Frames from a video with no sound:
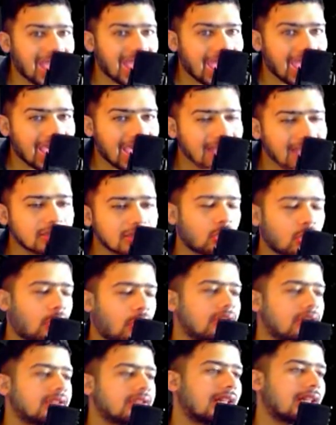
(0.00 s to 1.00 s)
has
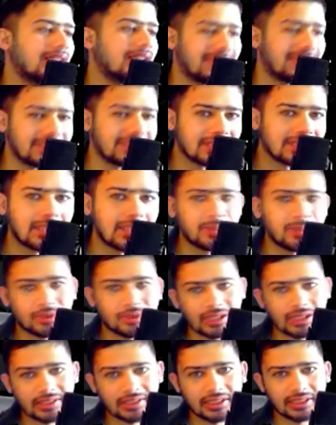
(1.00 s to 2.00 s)
launched a digital
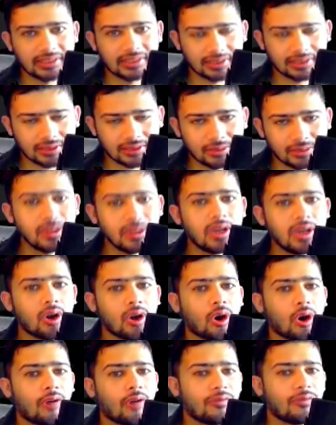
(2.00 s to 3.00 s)
processing system
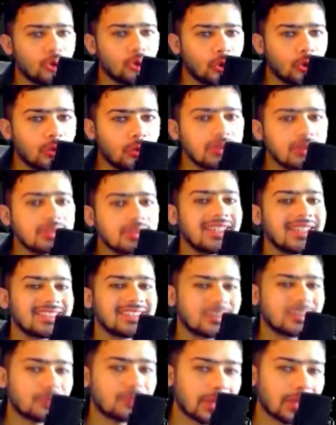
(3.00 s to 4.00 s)
of loans
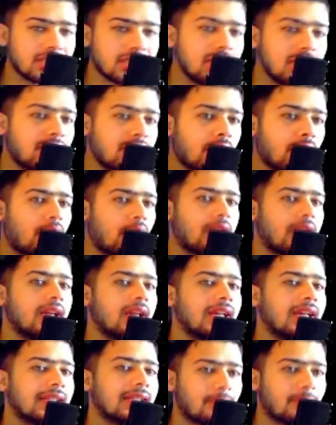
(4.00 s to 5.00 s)
specially for
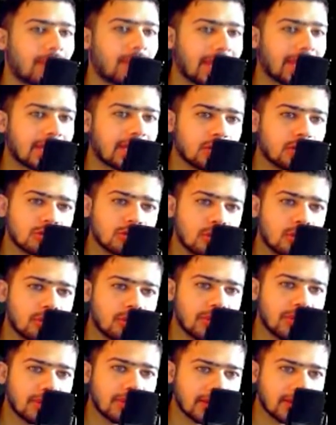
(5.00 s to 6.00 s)
the micro small
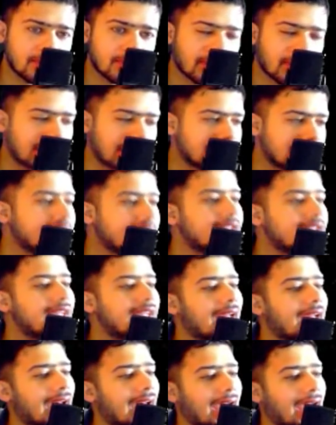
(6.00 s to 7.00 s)
medium enterprises
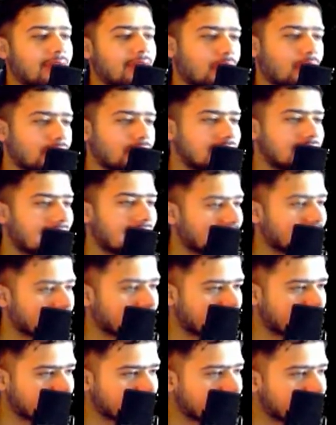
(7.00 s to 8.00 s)
and for the
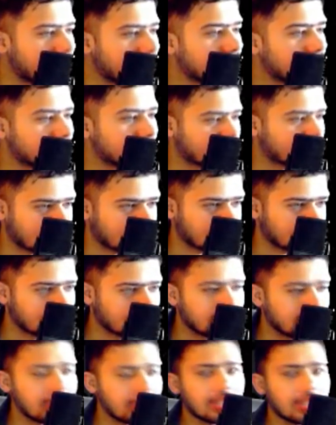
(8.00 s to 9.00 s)
agriculture sector
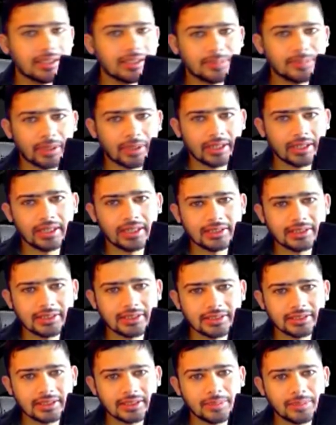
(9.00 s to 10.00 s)
this particular
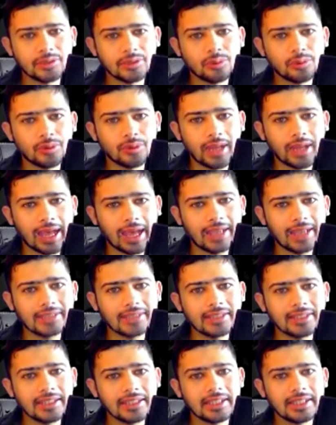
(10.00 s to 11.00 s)
system is known
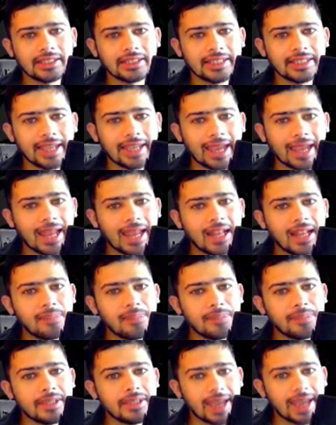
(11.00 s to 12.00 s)
as the
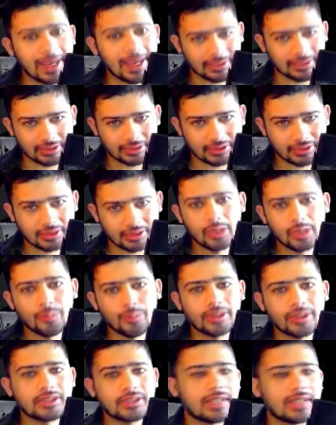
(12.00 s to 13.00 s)
lps
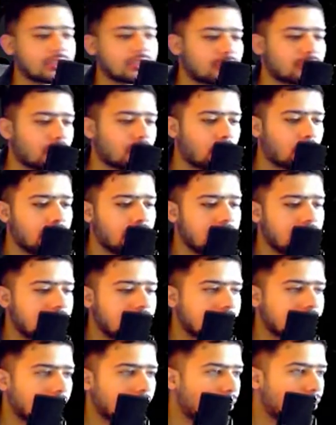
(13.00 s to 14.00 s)
which stands for
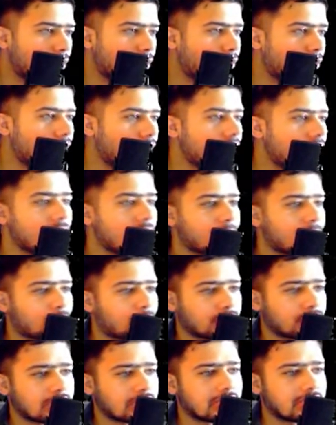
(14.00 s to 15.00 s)
the loan
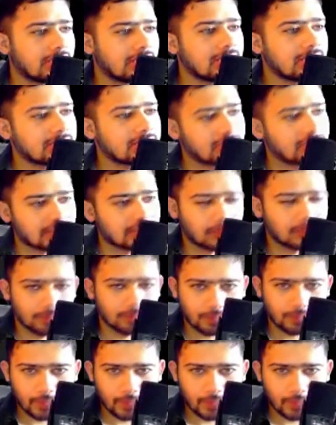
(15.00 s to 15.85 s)
processing system